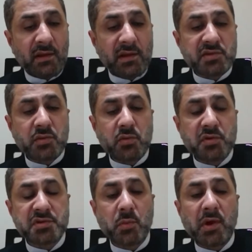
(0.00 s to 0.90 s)
As
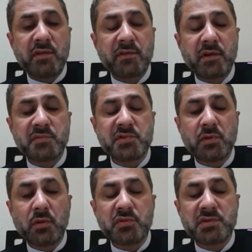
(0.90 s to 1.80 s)
Hur's wife comes
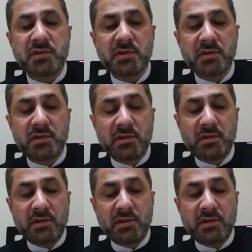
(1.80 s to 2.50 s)
closer,